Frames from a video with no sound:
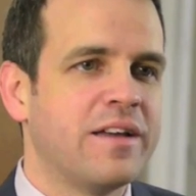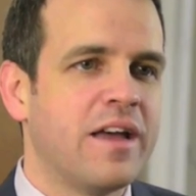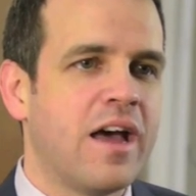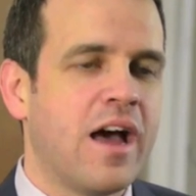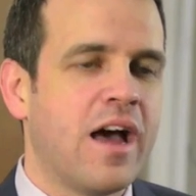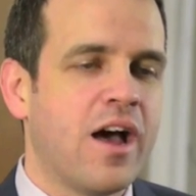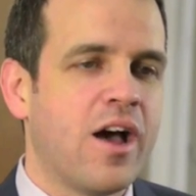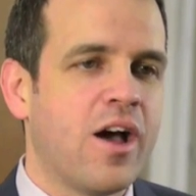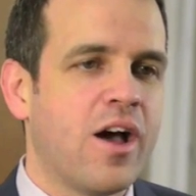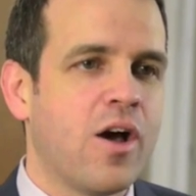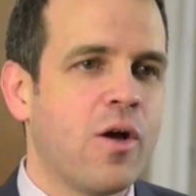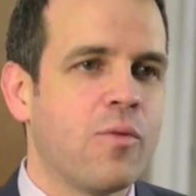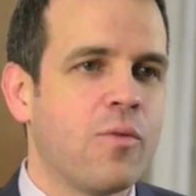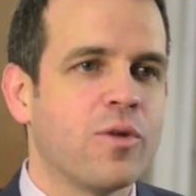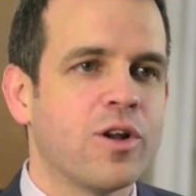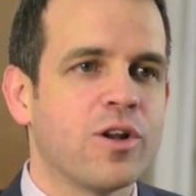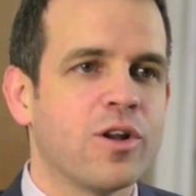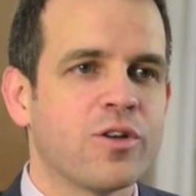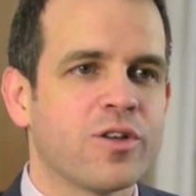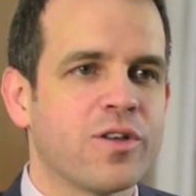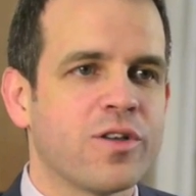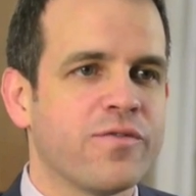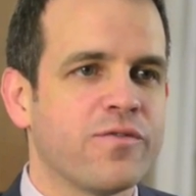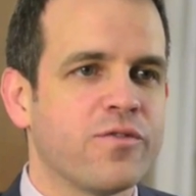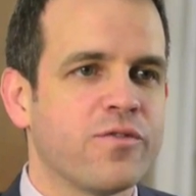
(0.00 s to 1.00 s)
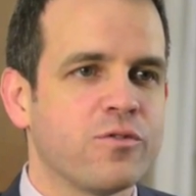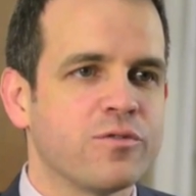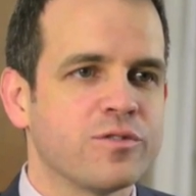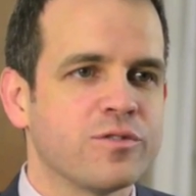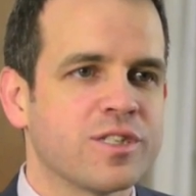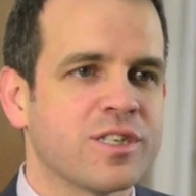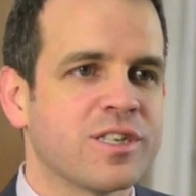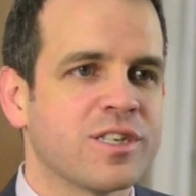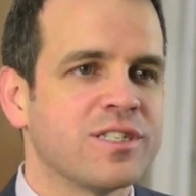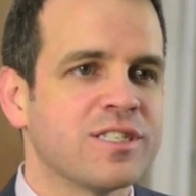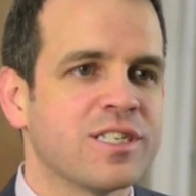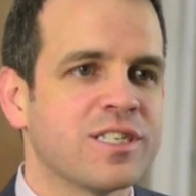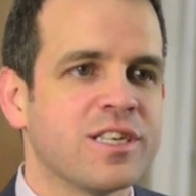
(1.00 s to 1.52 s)
and we're looking forward to
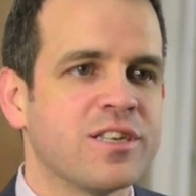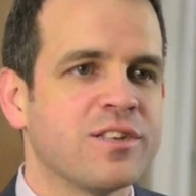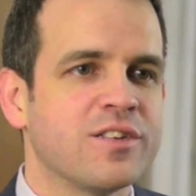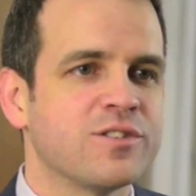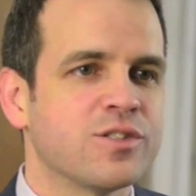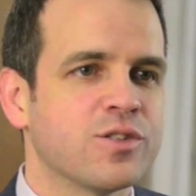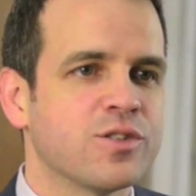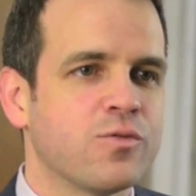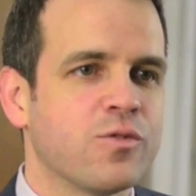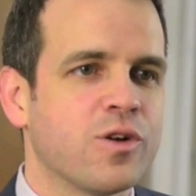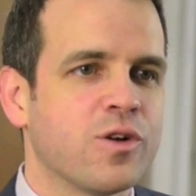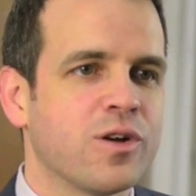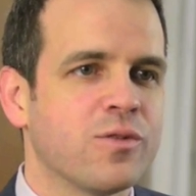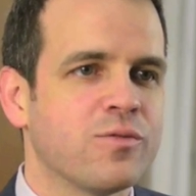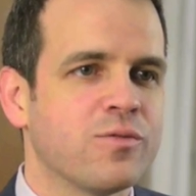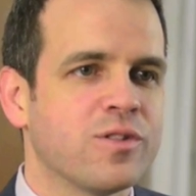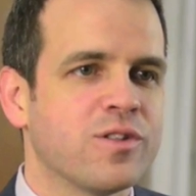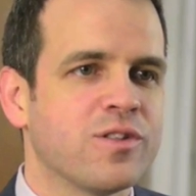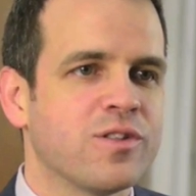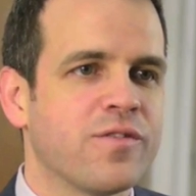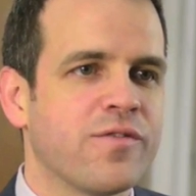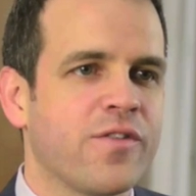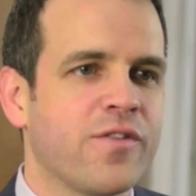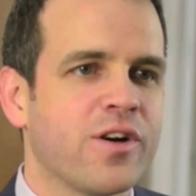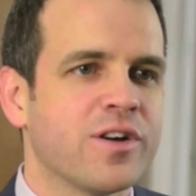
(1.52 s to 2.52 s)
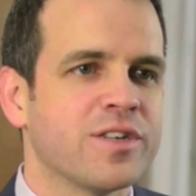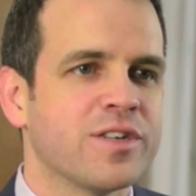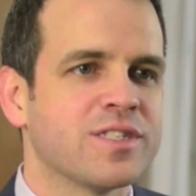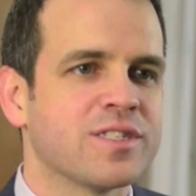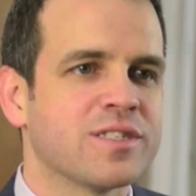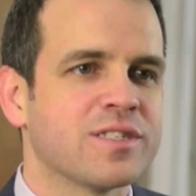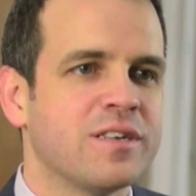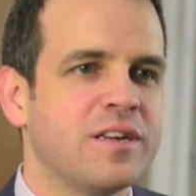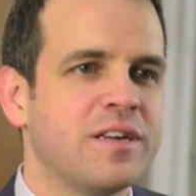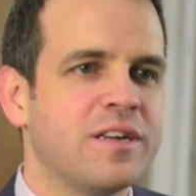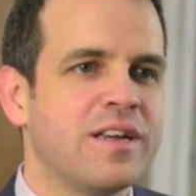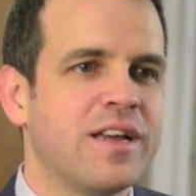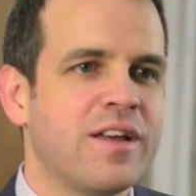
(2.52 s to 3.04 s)
continuing to work with the device
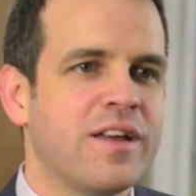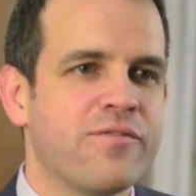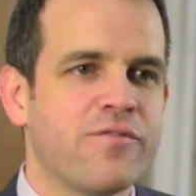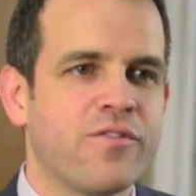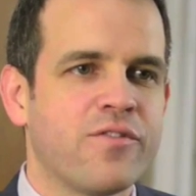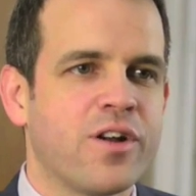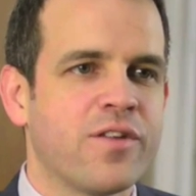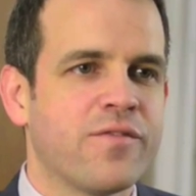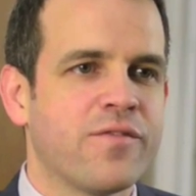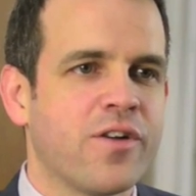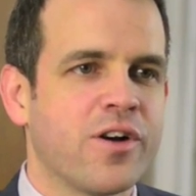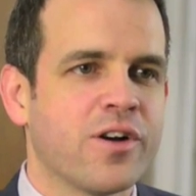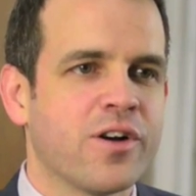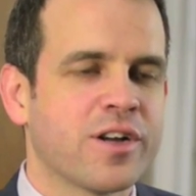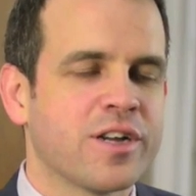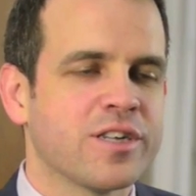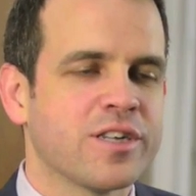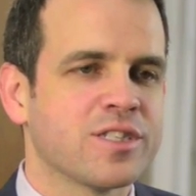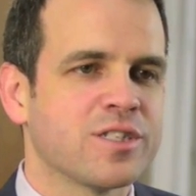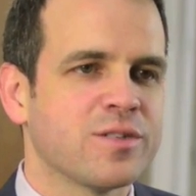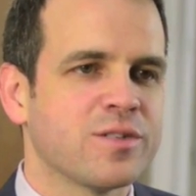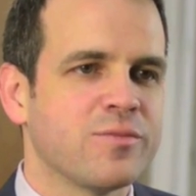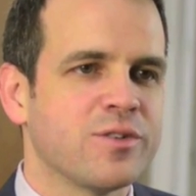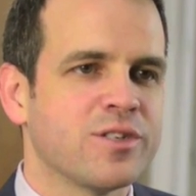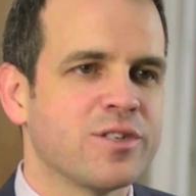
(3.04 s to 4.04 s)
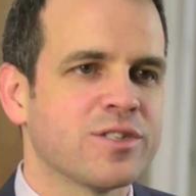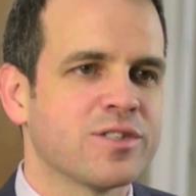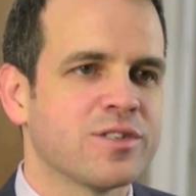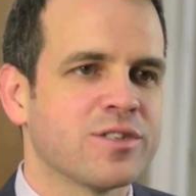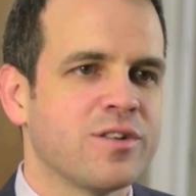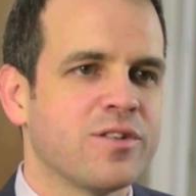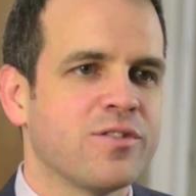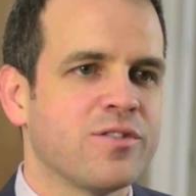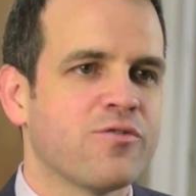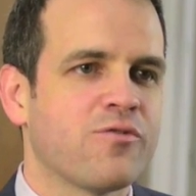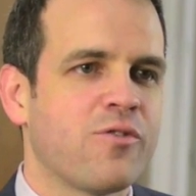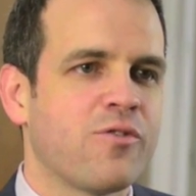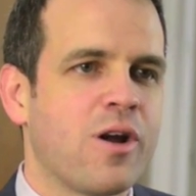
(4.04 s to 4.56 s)
in front of our customers
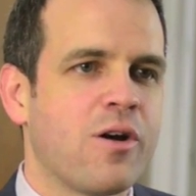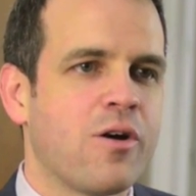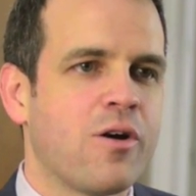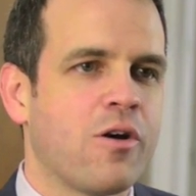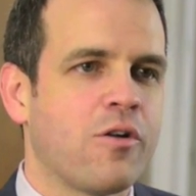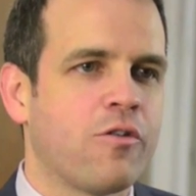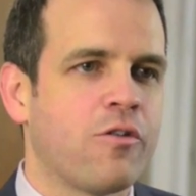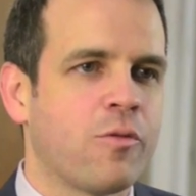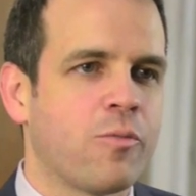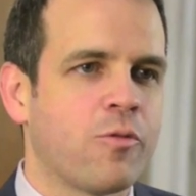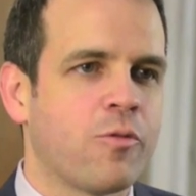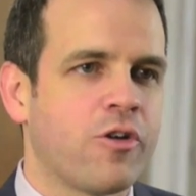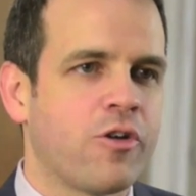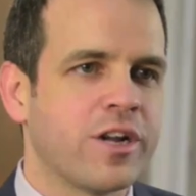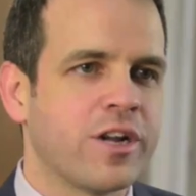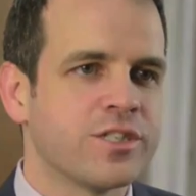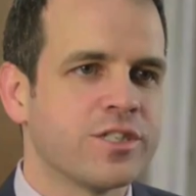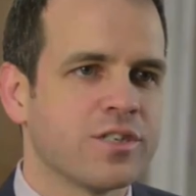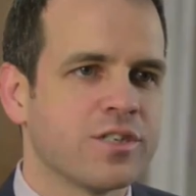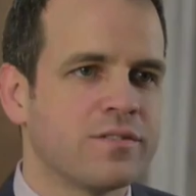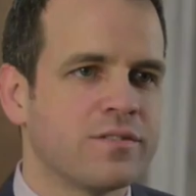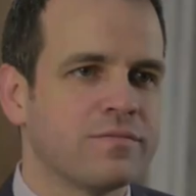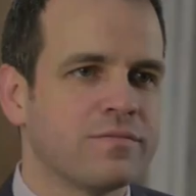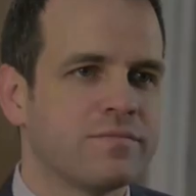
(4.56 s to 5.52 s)
and throughout our operation.